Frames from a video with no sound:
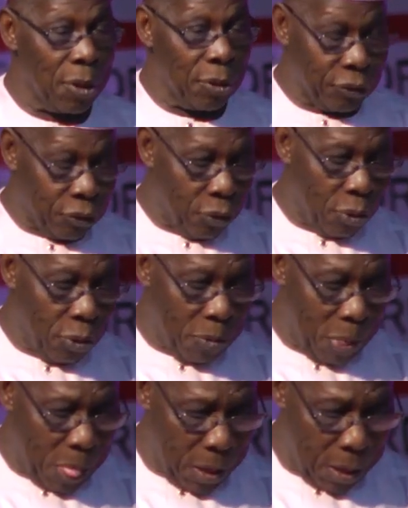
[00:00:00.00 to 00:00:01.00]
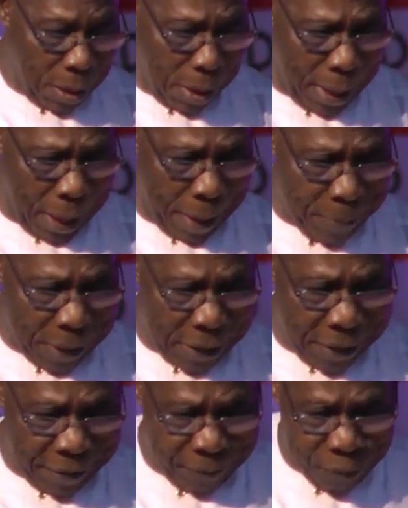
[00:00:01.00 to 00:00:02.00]
So I
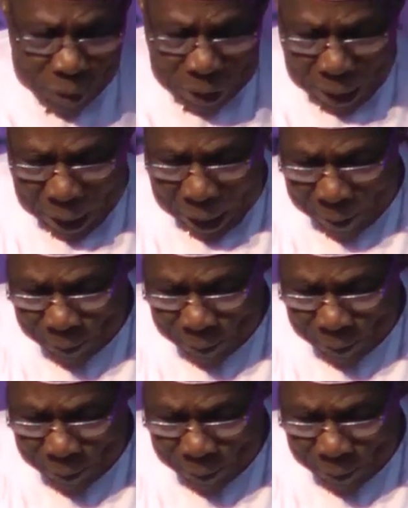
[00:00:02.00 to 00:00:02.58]
believe we are